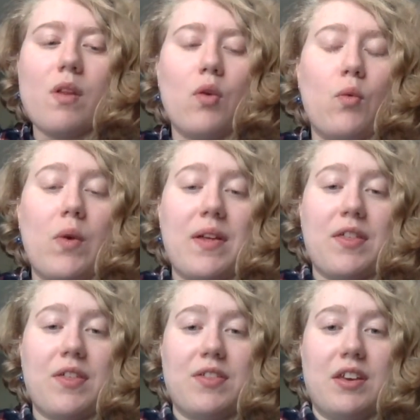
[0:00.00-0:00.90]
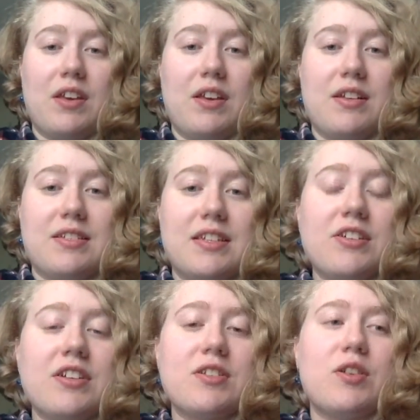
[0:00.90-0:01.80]
With the
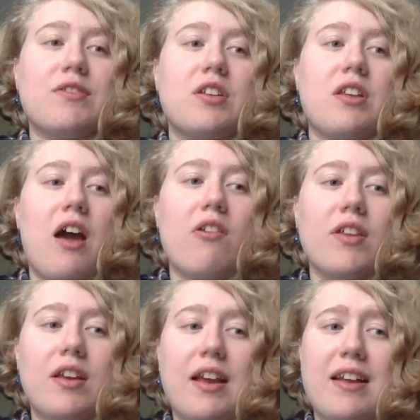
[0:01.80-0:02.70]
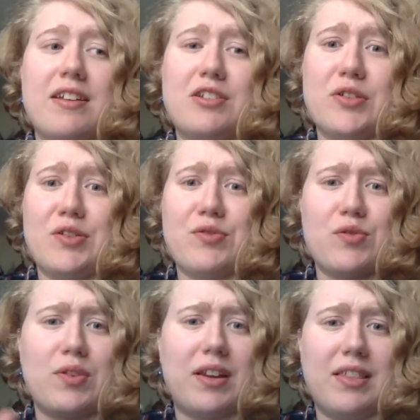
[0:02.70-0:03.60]
series, you have to not only kind of do it
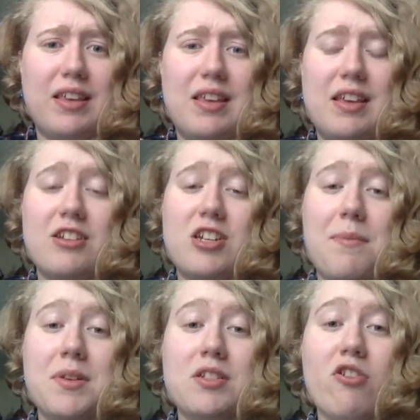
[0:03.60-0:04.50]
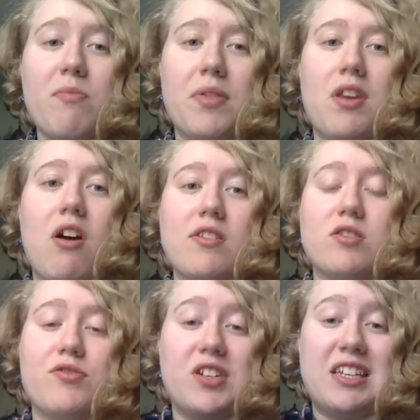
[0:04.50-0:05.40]
for each episode, but then also
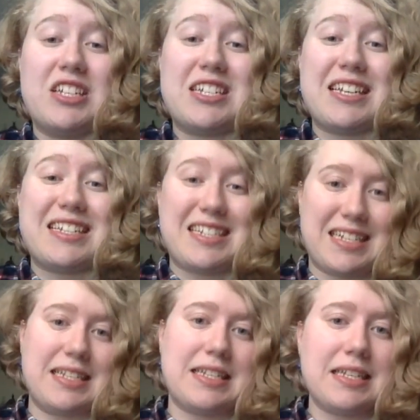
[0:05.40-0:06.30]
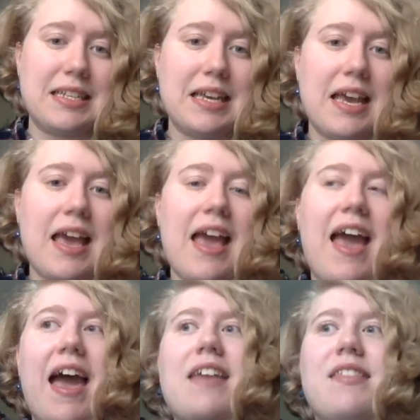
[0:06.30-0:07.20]
for each season,
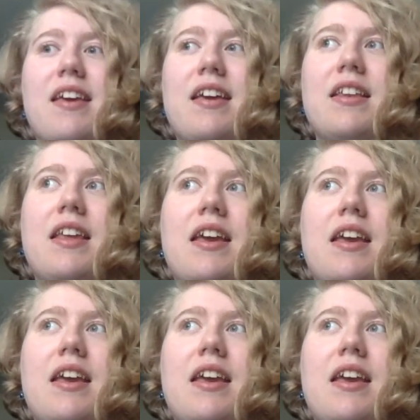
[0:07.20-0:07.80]
and then